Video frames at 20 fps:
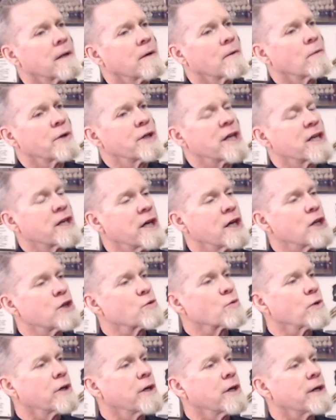When the
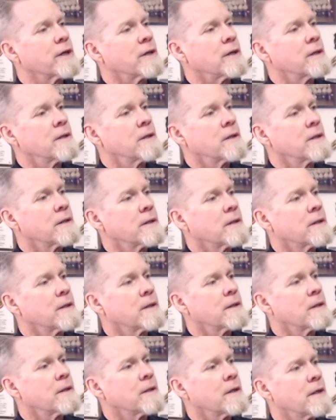kids were little,
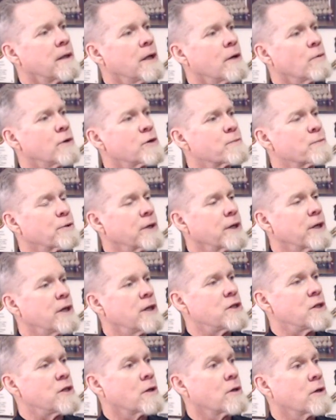it was pretty
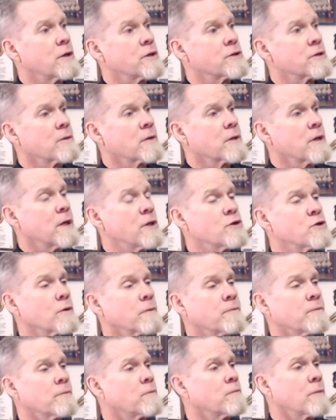easy because kids
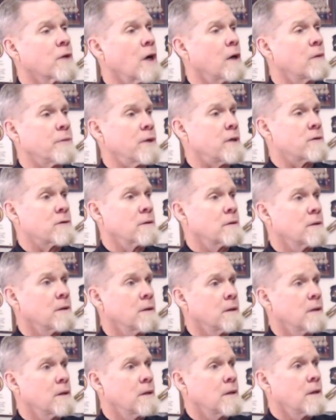are gummies.
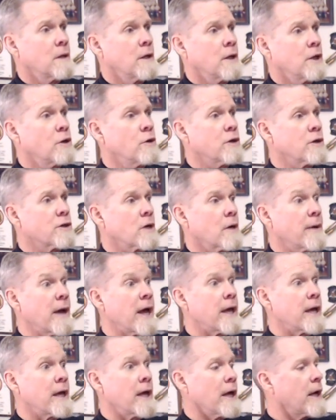You can tell them,
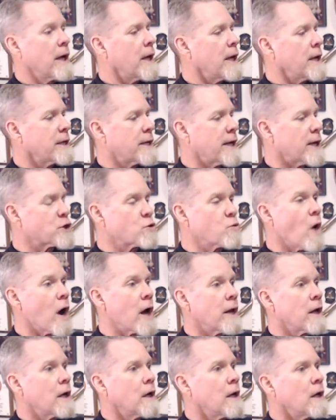hey, guess
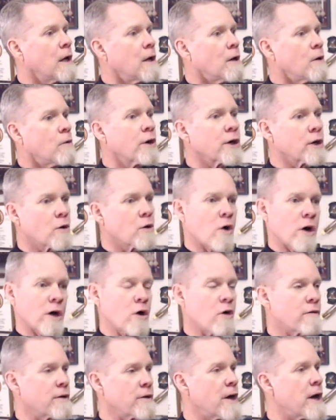what? We're going to walk
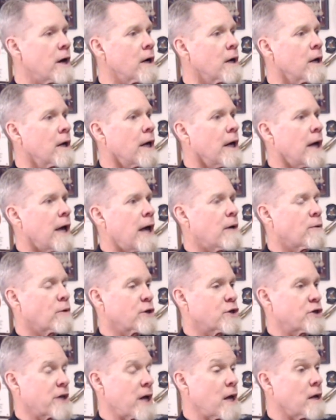over there, and we're
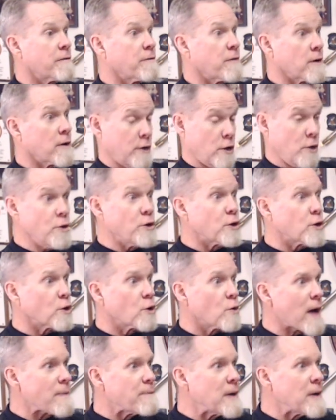going to stand in front of a nuclear
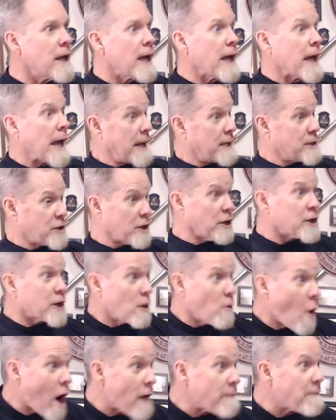weapon, and it's going to
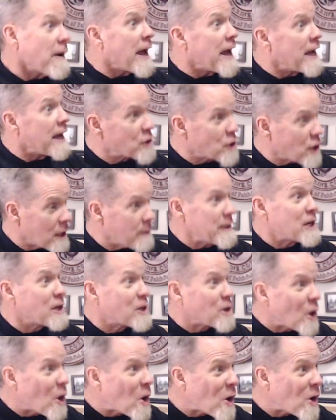go off. It's going to be
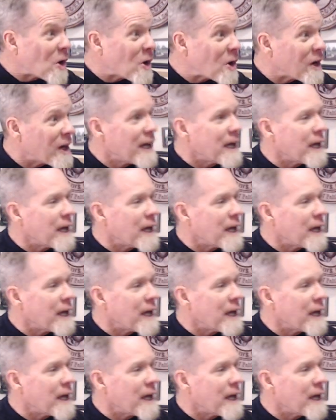cool.